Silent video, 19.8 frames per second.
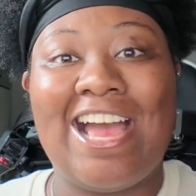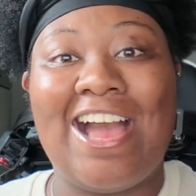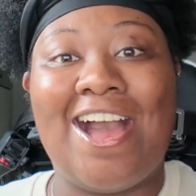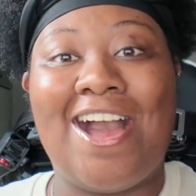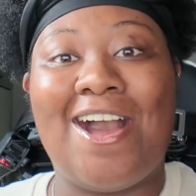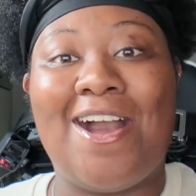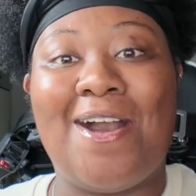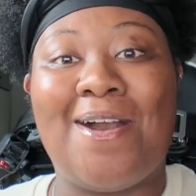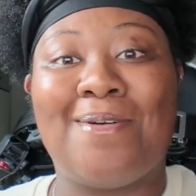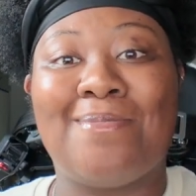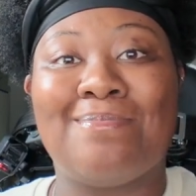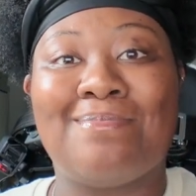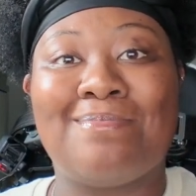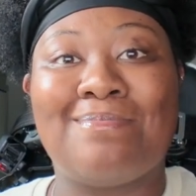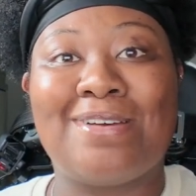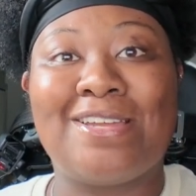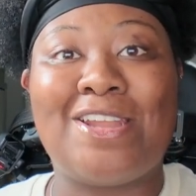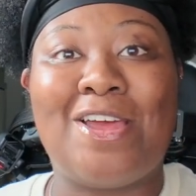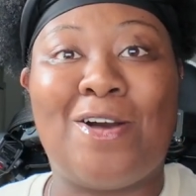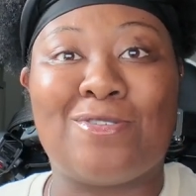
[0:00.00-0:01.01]

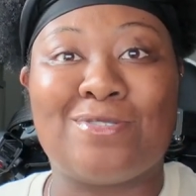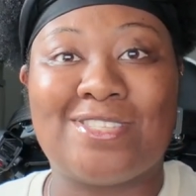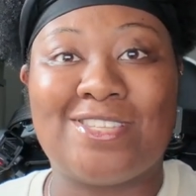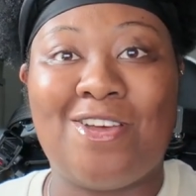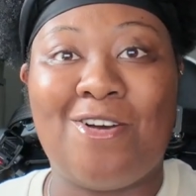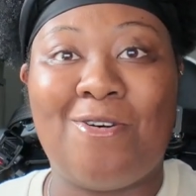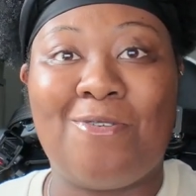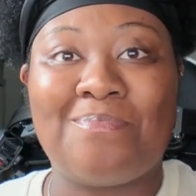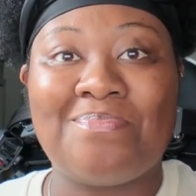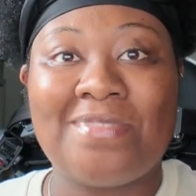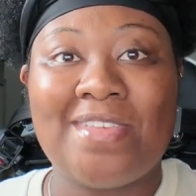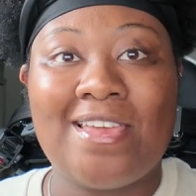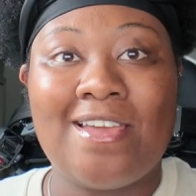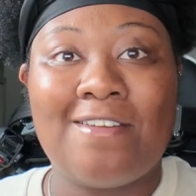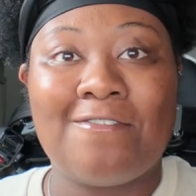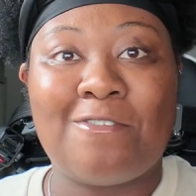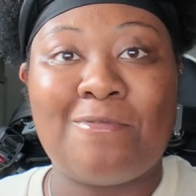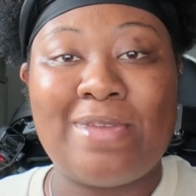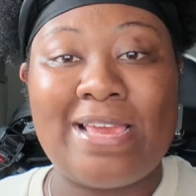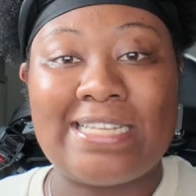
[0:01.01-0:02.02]
But no, so
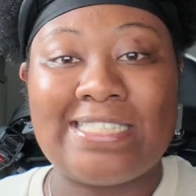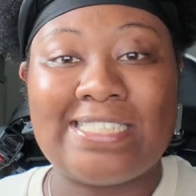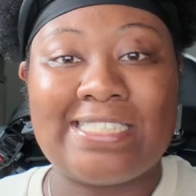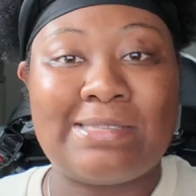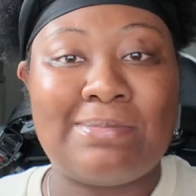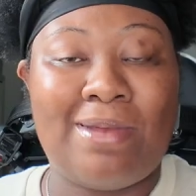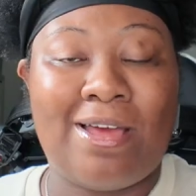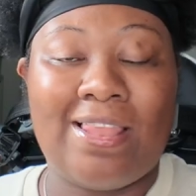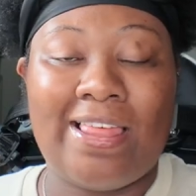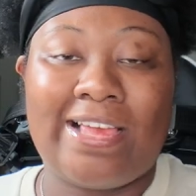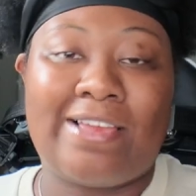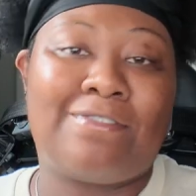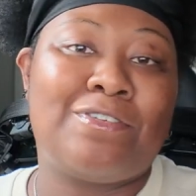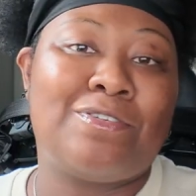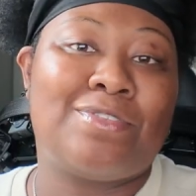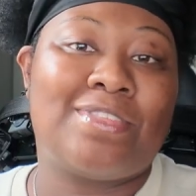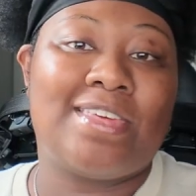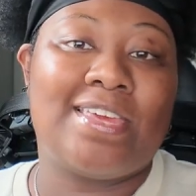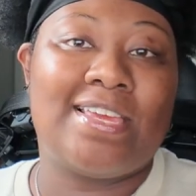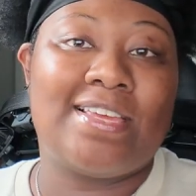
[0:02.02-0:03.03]
for me, it's just about like a
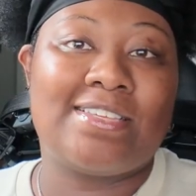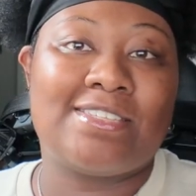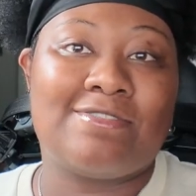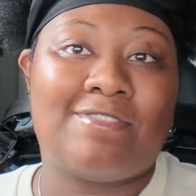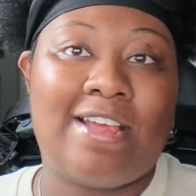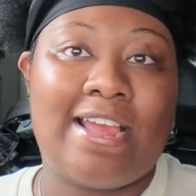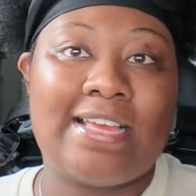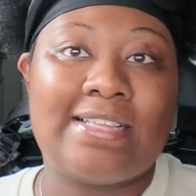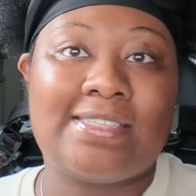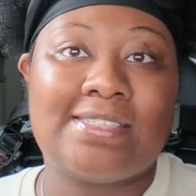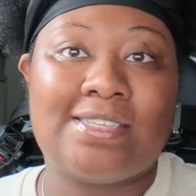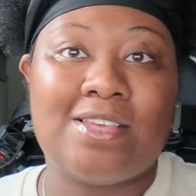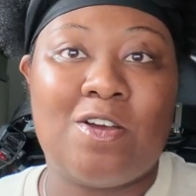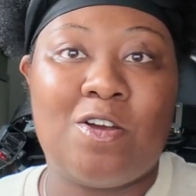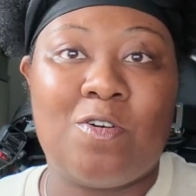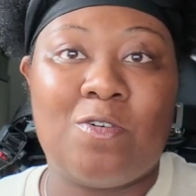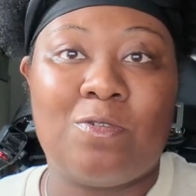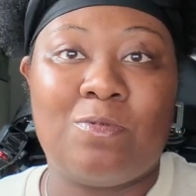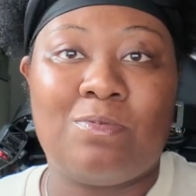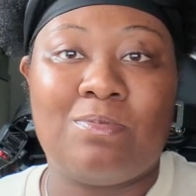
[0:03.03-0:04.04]
few things, right?
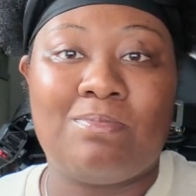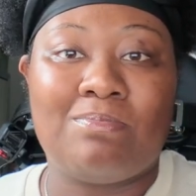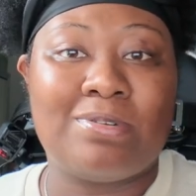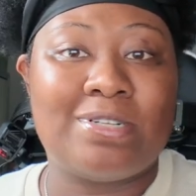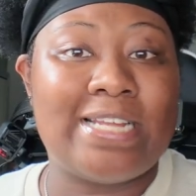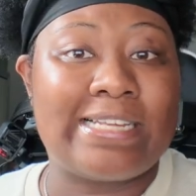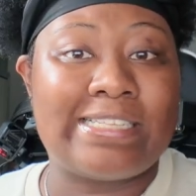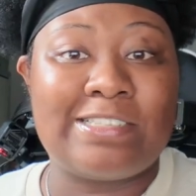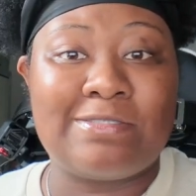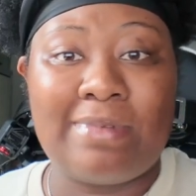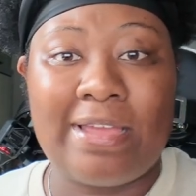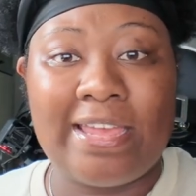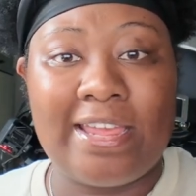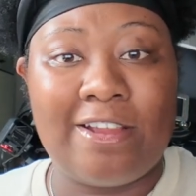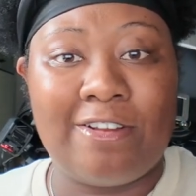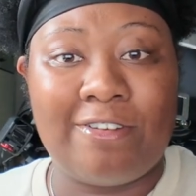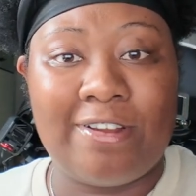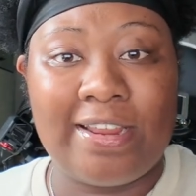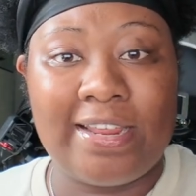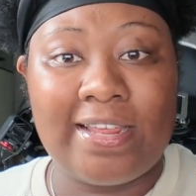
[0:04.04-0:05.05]
So protecting my
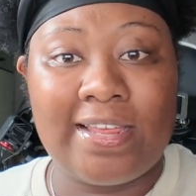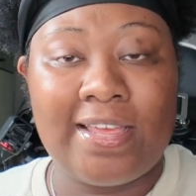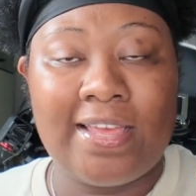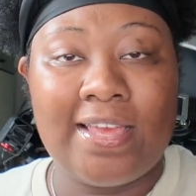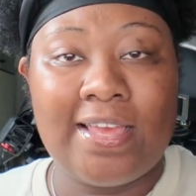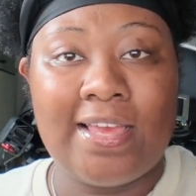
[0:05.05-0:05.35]
hearing,